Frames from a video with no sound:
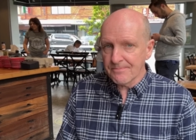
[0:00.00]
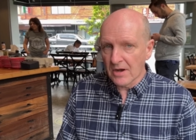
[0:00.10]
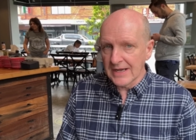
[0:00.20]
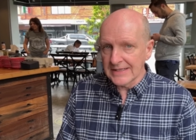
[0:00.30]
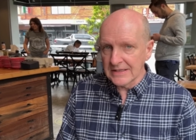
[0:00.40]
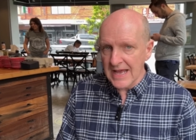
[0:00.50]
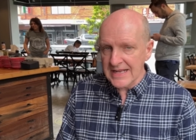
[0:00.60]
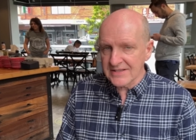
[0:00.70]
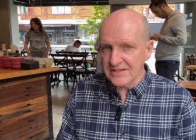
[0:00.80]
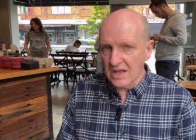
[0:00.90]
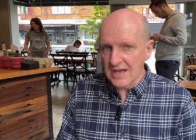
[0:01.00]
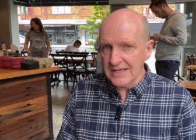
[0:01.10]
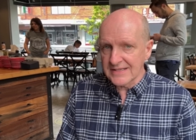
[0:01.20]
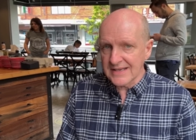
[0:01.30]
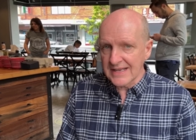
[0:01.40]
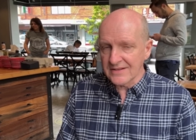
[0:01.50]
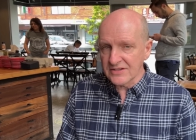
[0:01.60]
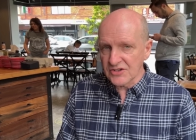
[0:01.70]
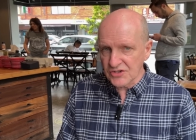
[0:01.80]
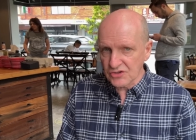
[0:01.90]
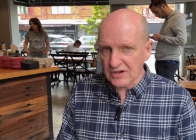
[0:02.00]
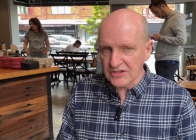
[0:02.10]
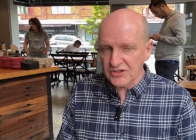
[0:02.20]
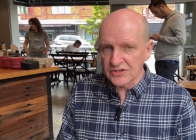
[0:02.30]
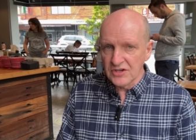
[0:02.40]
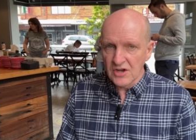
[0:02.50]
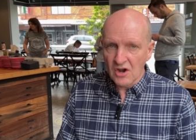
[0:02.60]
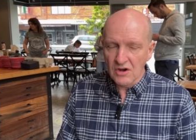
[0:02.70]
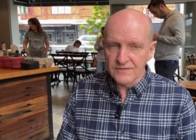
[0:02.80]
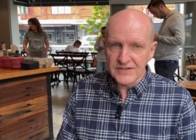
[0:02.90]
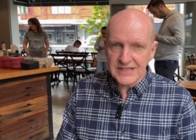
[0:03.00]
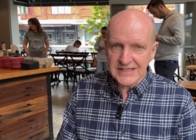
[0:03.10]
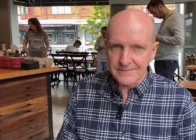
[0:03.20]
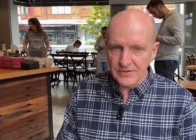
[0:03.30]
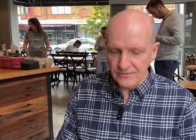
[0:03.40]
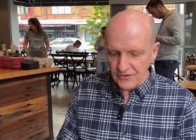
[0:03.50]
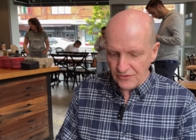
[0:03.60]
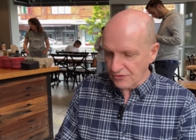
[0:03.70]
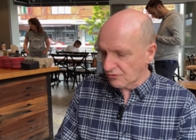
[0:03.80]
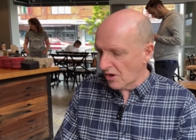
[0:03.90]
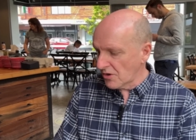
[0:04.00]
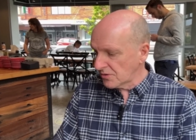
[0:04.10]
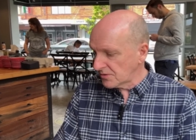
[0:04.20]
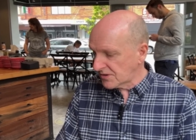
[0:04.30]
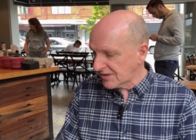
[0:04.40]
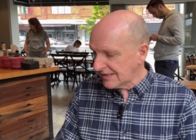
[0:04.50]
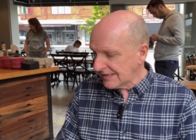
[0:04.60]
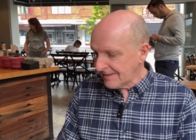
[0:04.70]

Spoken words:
by landslides and the destruction of some of the roads.